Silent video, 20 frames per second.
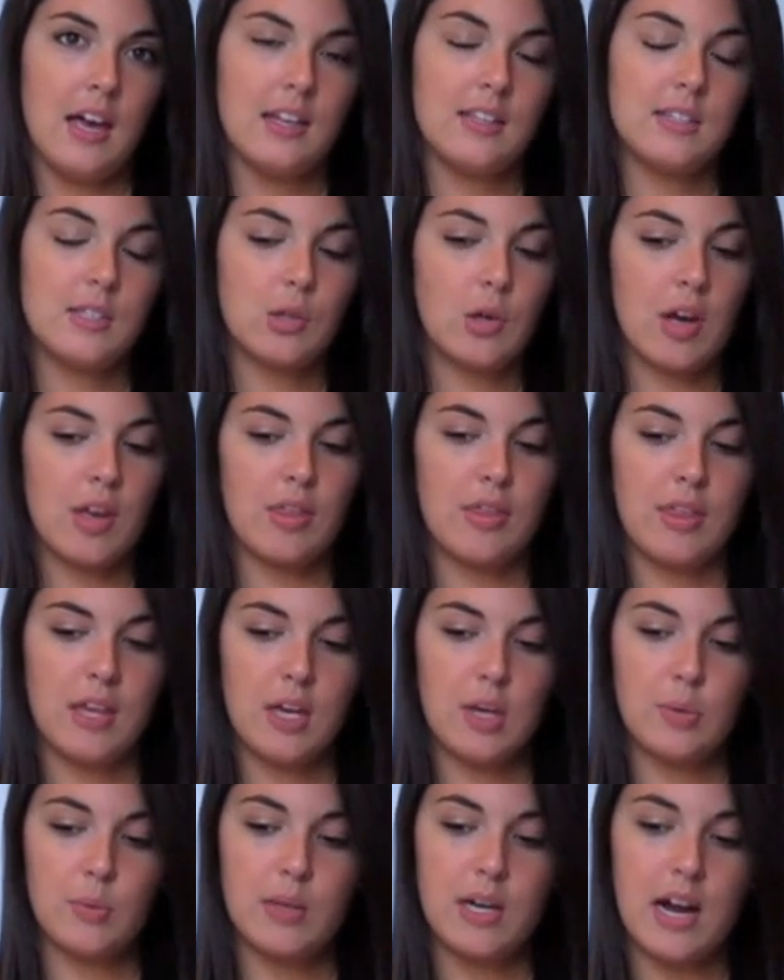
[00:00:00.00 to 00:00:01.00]
And so I
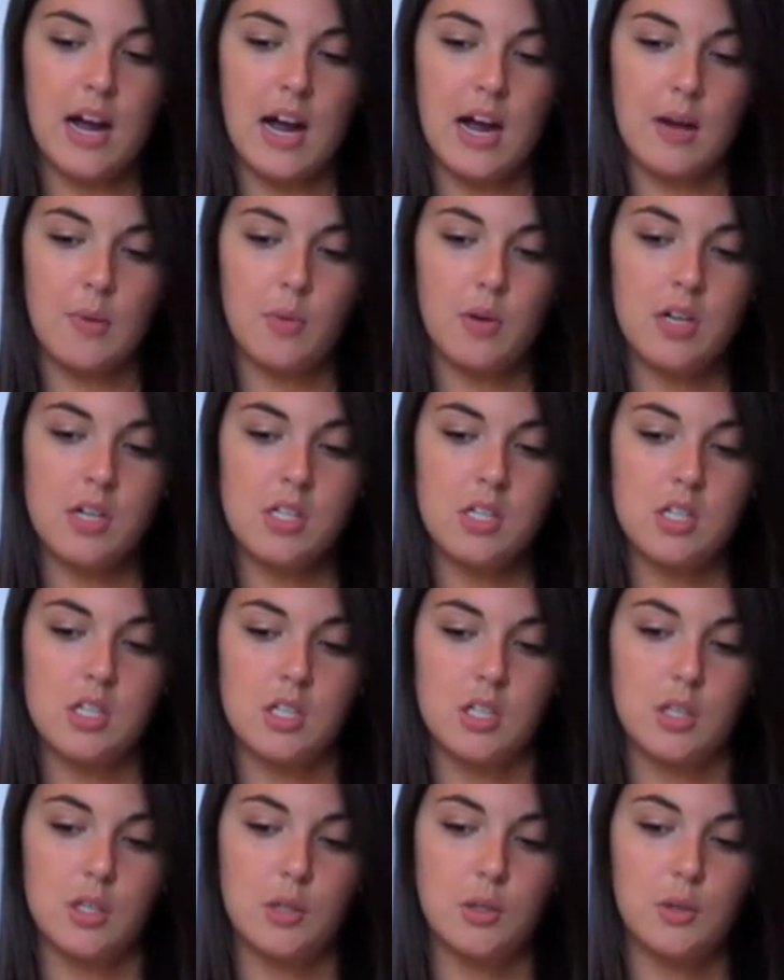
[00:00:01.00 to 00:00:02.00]
think what I want
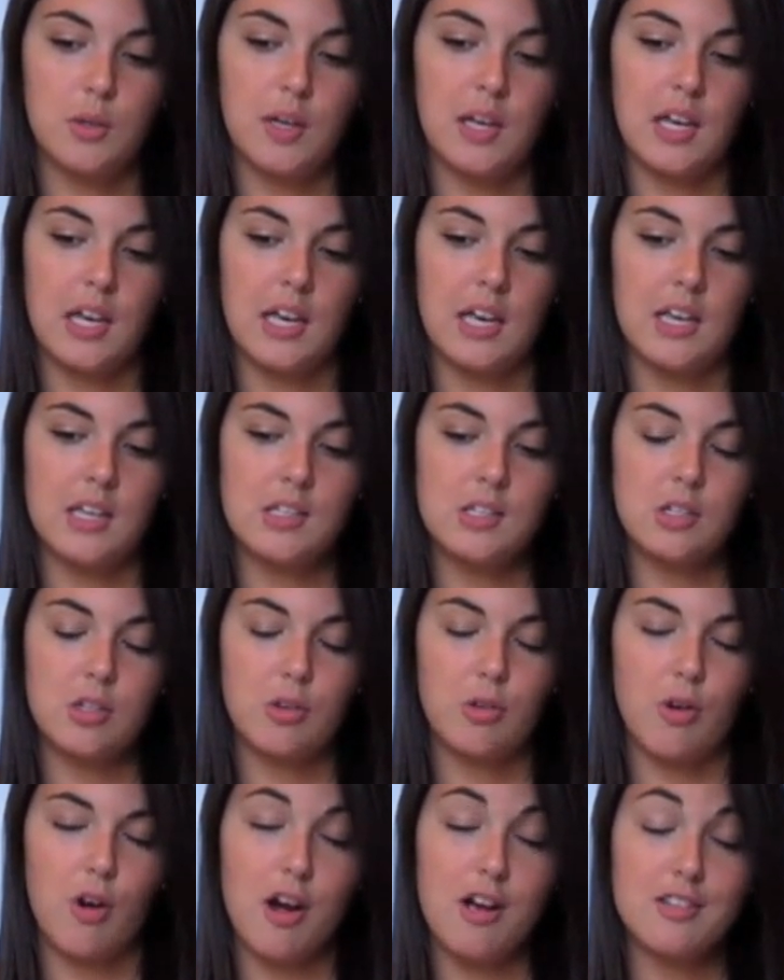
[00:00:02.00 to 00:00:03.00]
to do is
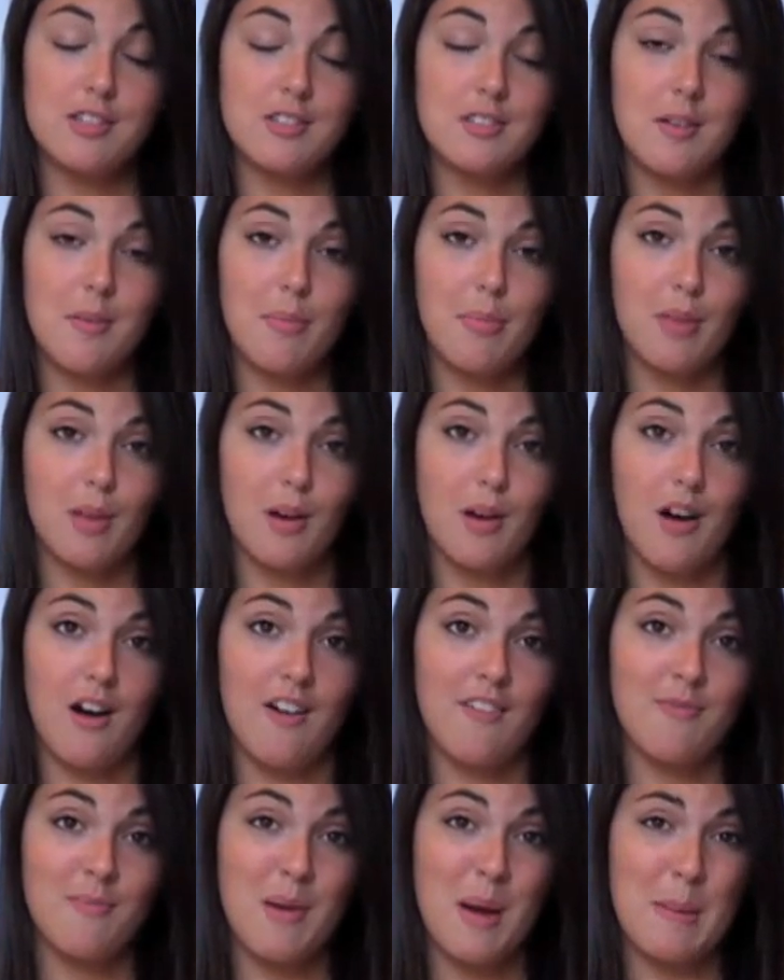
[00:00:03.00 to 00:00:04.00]
cross something
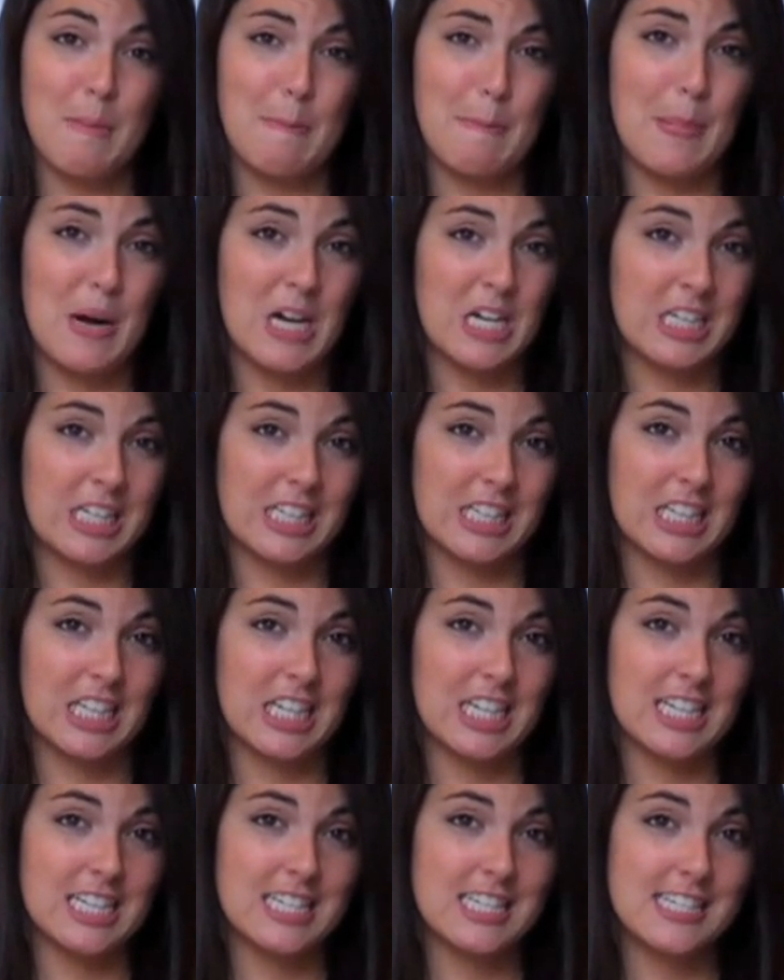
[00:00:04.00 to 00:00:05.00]
off my bucket
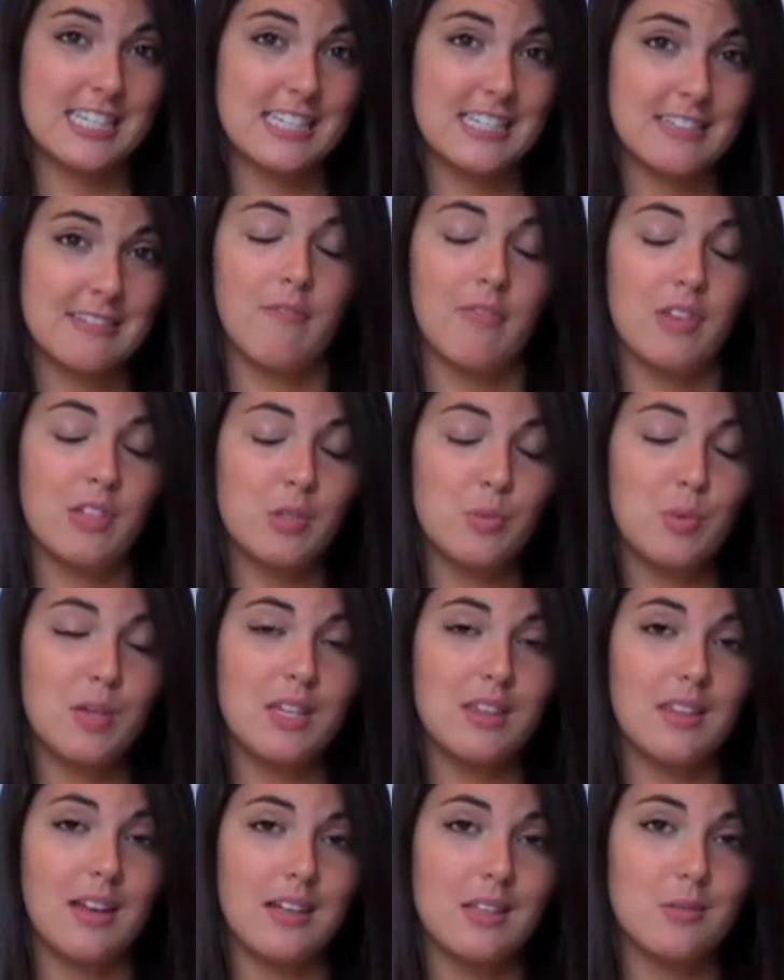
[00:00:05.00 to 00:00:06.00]
list. This
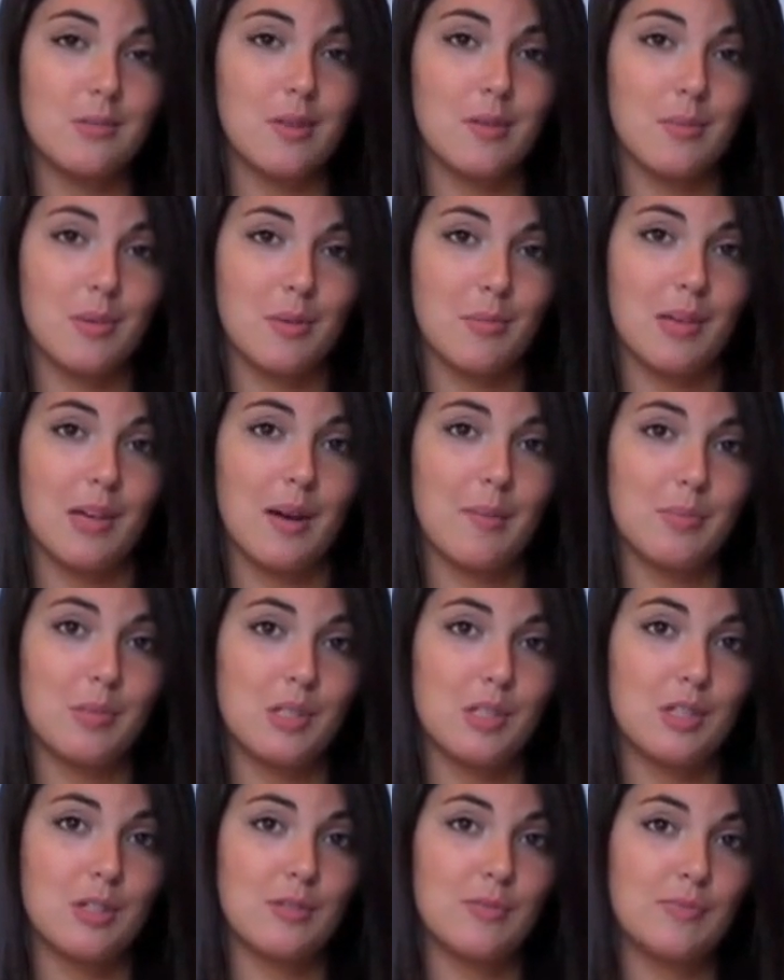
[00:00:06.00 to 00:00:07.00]
week, that's what I'm going to be up
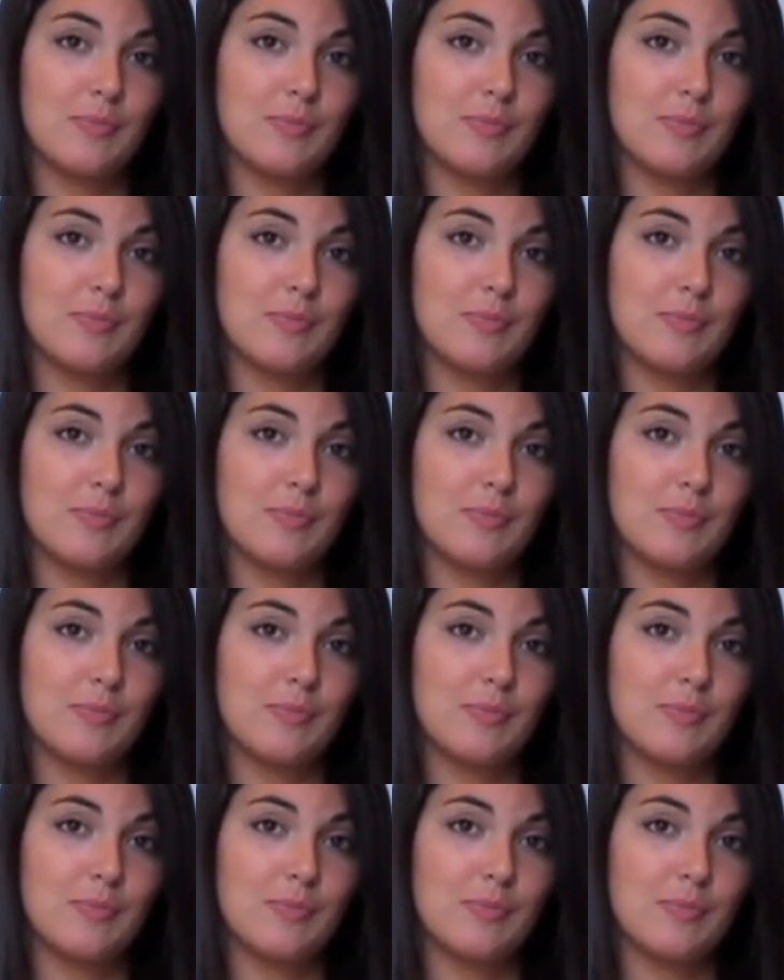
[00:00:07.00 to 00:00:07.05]
to.